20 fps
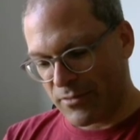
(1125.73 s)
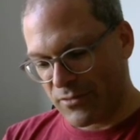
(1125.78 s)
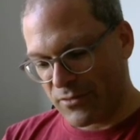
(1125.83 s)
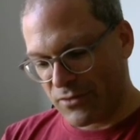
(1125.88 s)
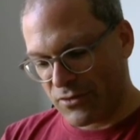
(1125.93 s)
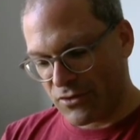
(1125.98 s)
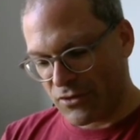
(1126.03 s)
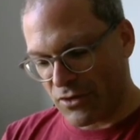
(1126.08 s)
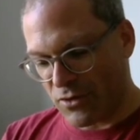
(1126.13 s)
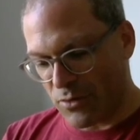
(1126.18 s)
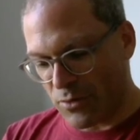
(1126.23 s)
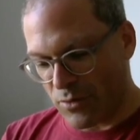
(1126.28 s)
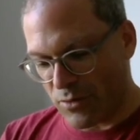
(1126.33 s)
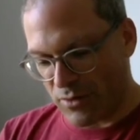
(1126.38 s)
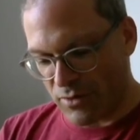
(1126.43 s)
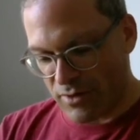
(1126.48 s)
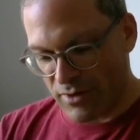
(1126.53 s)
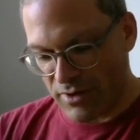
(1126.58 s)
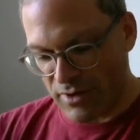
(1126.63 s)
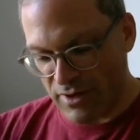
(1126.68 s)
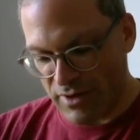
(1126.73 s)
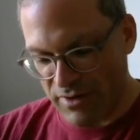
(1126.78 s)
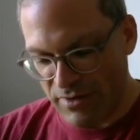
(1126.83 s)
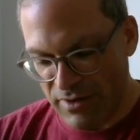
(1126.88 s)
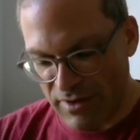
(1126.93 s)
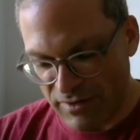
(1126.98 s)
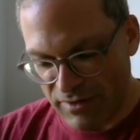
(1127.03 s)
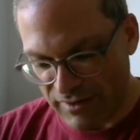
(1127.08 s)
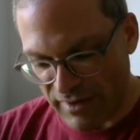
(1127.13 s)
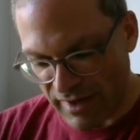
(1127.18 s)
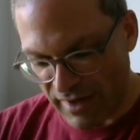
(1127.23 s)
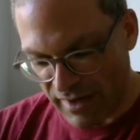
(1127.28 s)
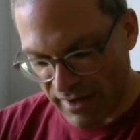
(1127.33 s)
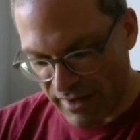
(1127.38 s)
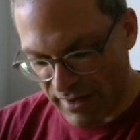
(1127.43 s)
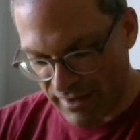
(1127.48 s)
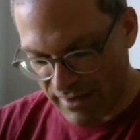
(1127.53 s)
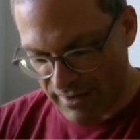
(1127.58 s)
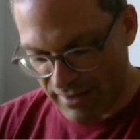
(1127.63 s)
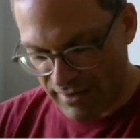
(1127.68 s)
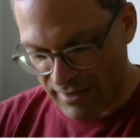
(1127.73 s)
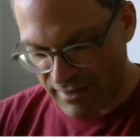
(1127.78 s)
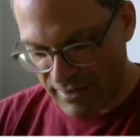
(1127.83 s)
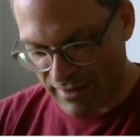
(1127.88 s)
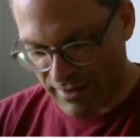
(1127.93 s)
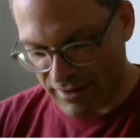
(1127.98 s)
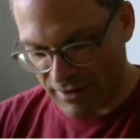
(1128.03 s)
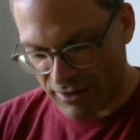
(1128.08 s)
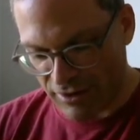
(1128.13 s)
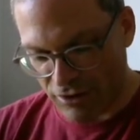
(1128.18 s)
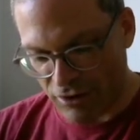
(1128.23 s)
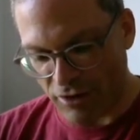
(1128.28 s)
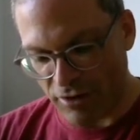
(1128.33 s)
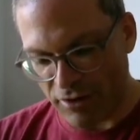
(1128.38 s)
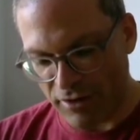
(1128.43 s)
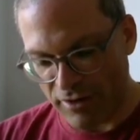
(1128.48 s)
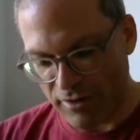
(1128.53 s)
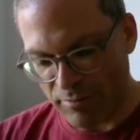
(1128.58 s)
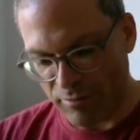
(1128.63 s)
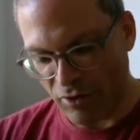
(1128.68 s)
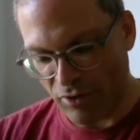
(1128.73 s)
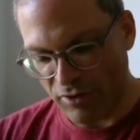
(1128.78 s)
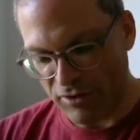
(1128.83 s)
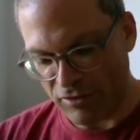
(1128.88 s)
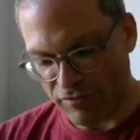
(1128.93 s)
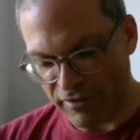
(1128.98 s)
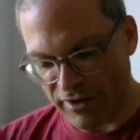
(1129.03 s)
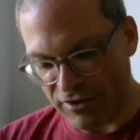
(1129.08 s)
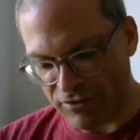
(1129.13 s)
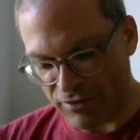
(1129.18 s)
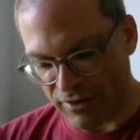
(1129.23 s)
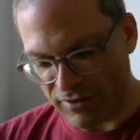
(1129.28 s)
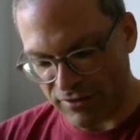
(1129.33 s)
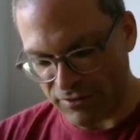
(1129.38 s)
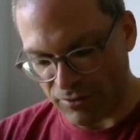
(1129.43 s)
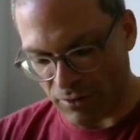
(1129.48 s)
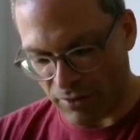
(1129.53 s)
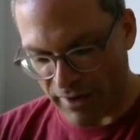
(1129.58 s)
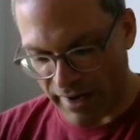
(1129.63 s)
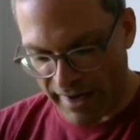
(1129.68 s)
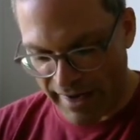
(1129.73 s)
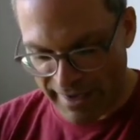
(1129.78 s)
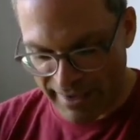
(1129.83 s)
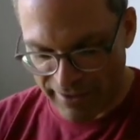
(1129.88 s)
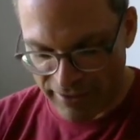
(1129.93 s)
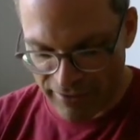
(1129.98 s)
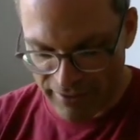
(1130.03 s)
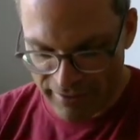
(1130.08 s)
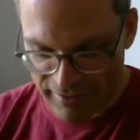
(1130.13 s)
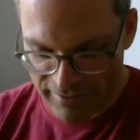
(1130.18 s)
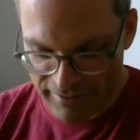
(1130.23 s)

So this current point of interest, or anchor,